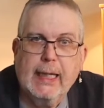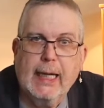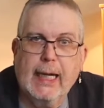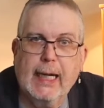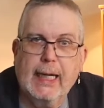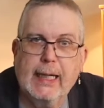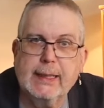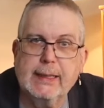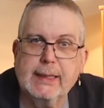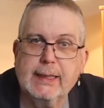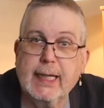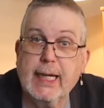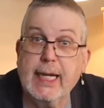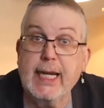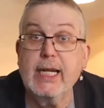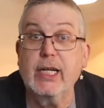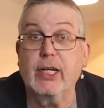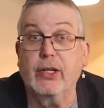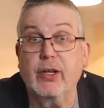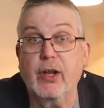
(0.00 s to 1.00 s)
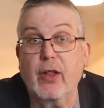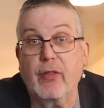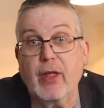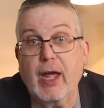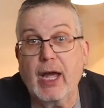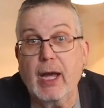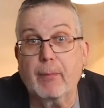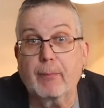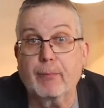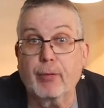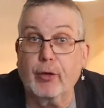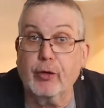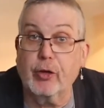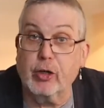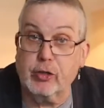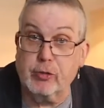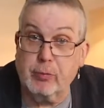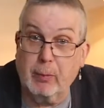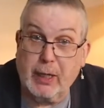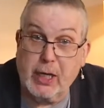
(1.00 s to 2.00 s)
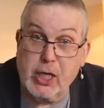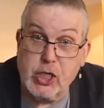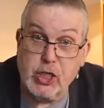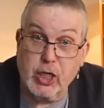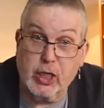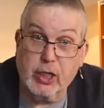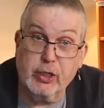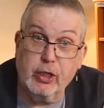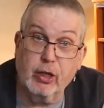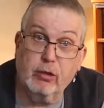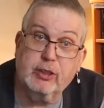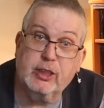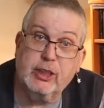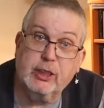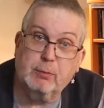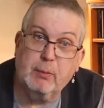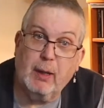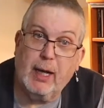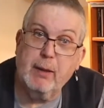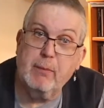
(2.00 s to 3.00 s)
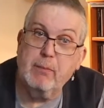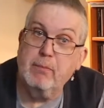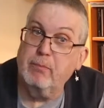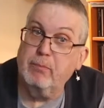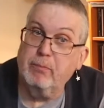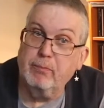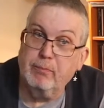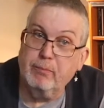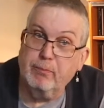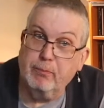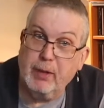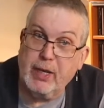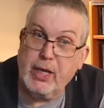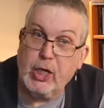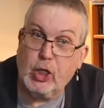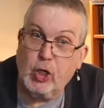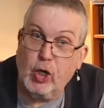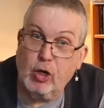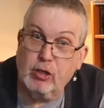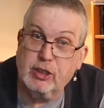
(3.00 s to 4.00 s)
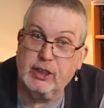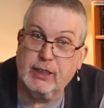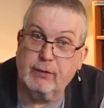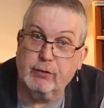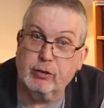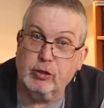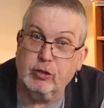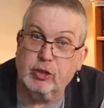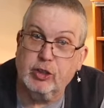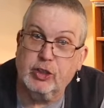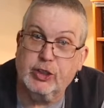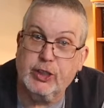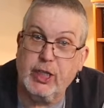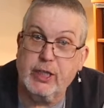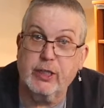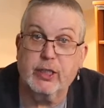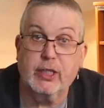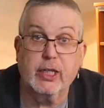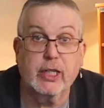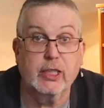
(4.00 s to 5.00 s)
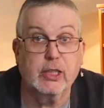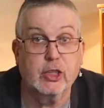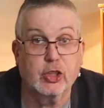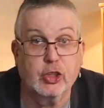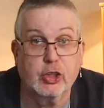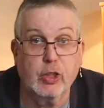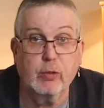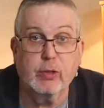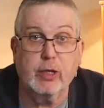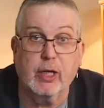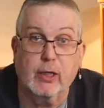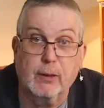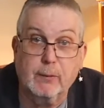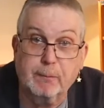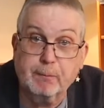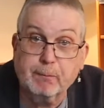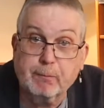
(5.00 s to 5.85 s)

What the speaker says: and Ian, their product manager, noticed my mini Korg 700 synth in the studio.